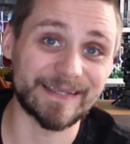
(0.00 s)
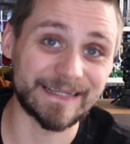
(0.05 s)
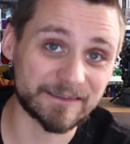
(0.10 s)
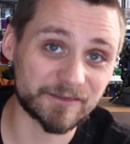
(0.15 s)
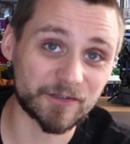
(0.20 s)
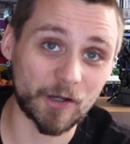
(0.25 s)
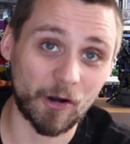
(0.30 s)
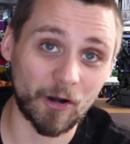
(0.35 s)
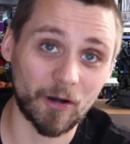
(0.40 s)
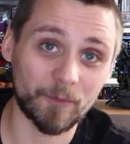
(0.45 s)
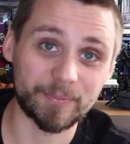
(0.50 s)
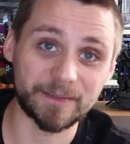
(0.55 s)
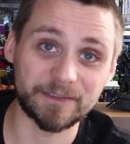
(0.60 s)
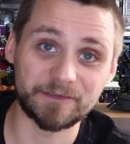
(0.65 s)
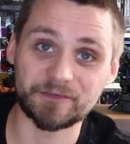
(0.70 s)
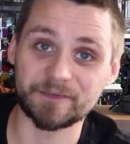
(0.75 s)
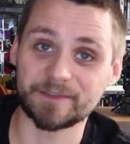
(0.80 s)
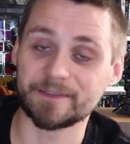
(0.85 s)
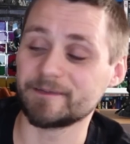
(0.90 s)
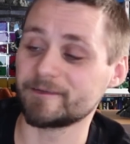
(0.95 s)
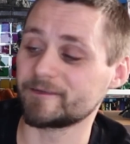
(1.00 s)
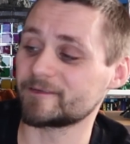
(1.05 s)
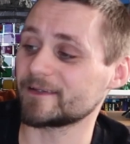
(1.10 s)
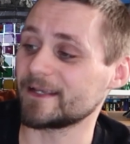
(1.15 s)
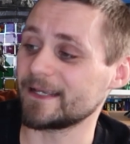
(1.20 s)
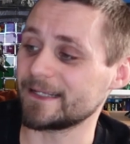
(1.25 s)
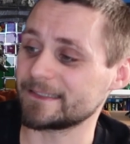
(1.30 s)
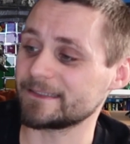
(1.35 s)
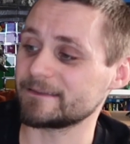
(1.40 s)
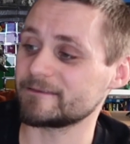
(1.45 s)
into RPGs
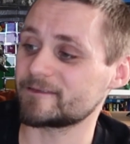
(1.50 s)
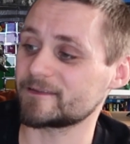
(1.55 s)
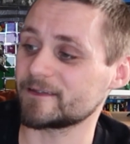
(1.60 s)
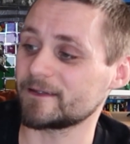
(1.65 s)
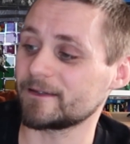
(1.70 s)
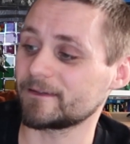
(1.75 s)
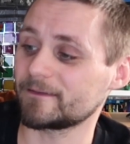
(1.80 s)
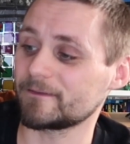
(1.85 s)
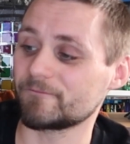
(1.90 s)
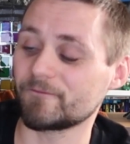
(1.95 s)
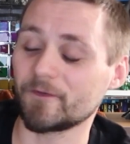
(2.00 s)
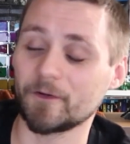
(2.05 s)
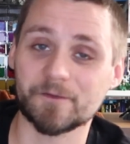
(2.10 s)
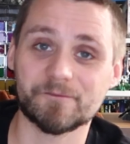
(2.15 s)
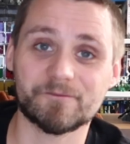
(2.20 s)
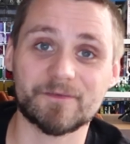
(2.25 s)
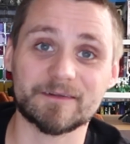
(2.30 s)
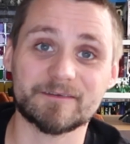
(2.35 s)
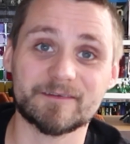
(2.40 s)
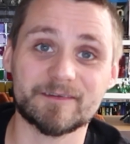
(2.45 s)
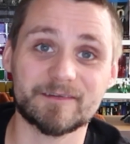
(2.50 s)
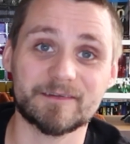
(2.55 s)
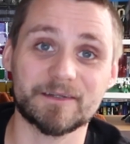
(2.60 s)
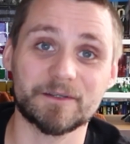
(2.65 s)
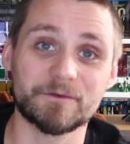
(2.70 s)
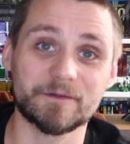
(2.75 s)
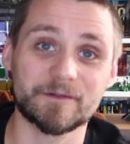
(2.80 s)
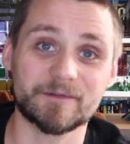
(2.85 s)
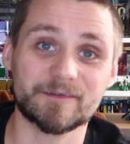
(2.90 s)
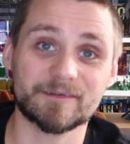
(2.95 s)
and into the Final Fantasy
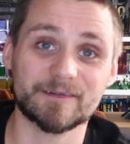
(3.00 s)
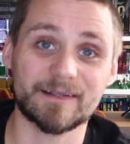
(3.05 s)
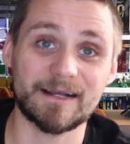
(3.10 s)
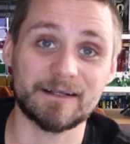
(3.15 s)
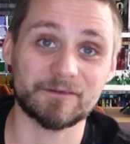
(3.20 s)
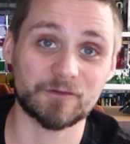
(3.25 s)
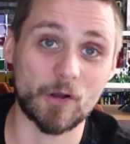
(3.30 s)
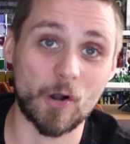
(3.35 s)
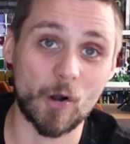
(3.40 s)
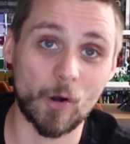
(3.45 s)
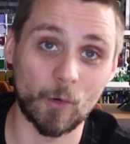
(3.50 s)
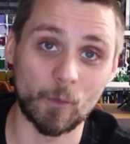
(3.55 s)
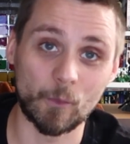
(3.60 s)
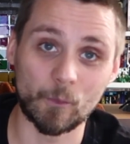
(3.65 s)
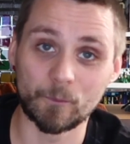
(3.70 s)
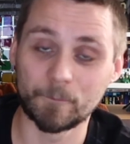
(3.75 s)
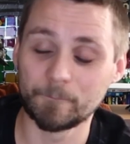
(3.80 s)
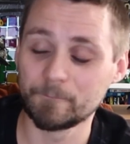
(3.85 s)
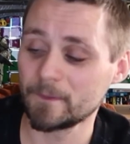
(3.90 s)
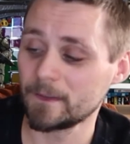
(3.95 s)
series as a whole.